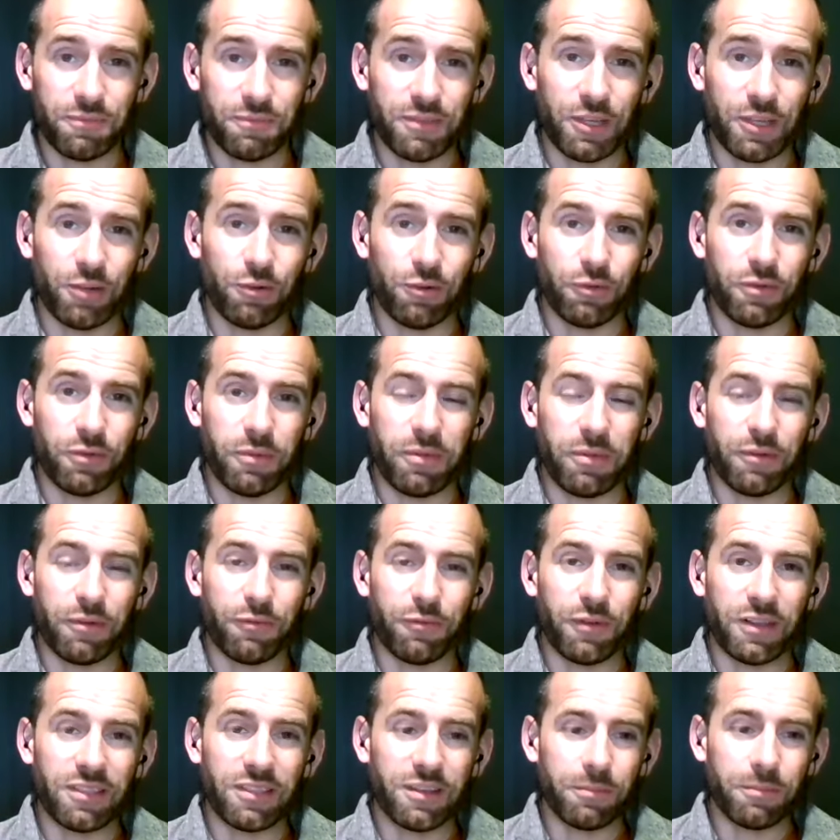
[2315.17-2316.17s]
you know, from a
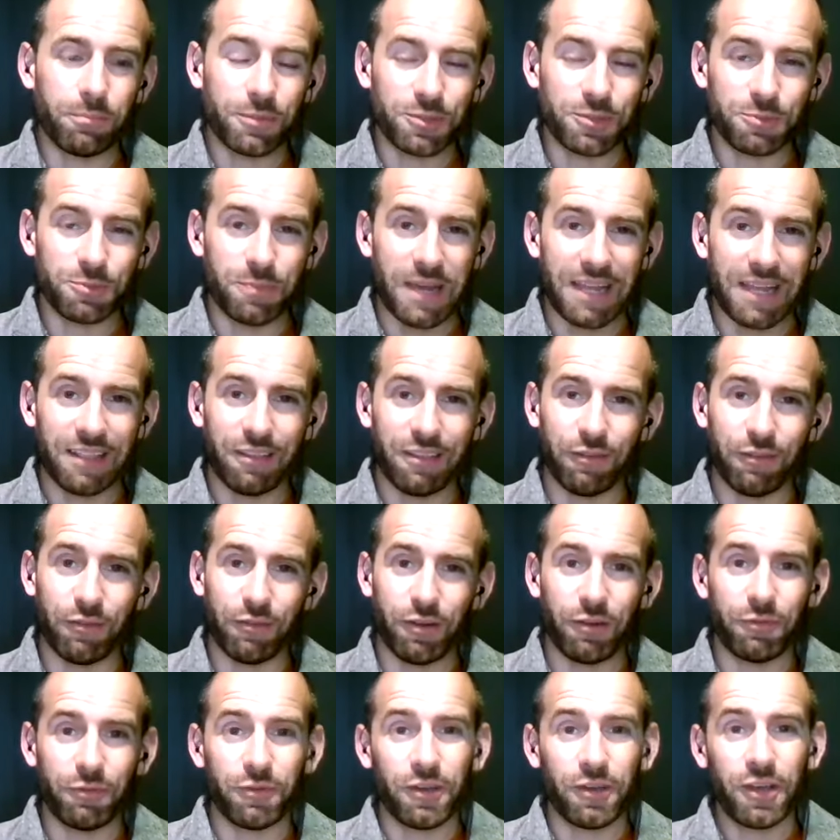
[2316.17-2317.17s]
funding perspective
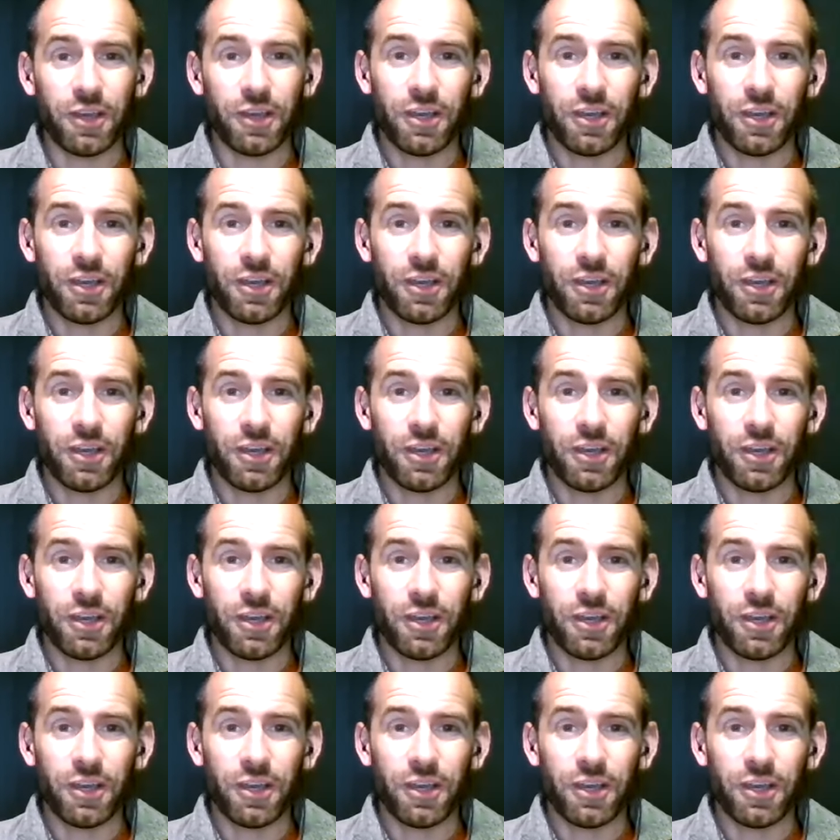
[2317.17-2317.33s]
of,